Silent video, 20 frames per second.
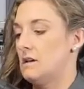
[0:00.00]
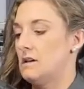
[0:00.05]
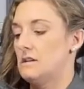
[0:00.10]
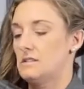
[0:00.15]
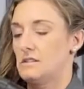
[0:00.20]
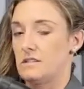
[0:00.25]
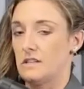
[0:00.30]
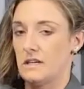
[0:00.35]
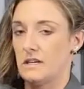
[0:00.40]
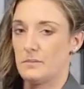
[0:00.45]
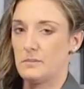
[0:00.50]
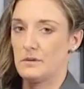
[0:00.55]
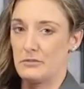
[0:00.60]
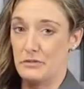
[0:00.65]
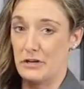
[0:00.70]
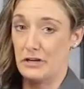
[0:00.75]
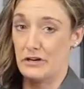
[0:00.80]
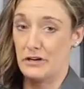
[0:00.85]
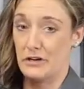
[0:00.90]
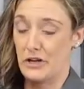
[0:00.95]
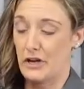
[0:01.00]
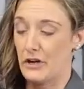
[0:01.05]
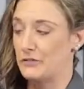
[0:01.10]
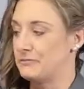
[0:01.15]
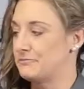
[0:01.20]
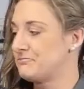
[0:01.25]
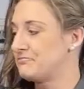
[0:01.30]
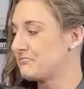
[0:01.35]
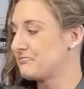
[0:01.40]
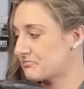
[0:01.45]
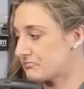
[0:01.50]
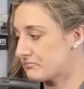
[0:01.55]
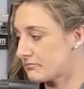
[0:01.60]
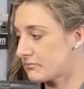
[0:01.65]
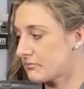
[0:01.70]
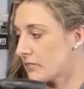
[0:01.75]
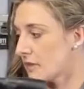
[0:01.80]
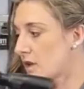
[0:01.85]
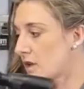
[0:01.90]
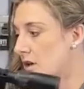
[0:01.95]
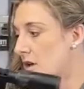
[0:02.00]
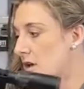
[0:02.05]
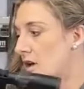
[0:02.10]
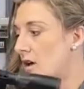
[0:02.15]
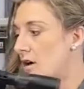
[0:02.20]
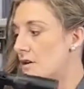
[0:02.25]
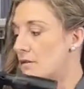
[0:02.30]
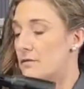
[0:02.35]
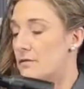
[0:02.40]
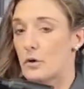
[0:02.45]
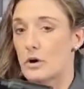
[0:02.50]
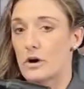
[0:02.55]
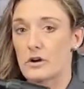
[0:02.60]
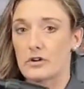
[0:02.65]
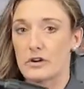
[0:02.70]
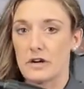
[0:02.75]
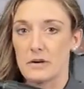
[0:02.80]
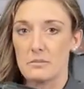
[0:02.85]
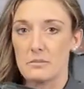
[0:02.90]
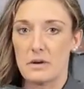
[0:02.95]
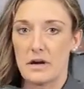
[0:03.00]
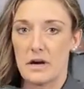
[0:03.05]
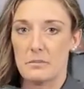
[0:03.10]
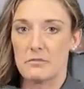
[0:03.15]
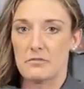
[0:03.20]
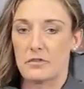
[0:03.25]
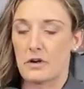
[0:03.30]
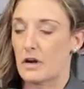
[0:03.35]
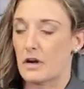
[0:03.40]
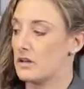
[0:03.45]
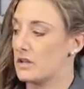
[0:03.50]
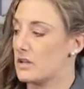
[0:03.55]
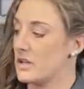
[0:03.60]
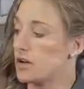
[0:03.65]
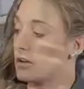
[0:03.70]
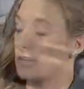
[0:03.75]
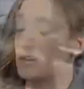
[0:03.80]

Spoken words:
slammed and ready to go. Foregrip up front here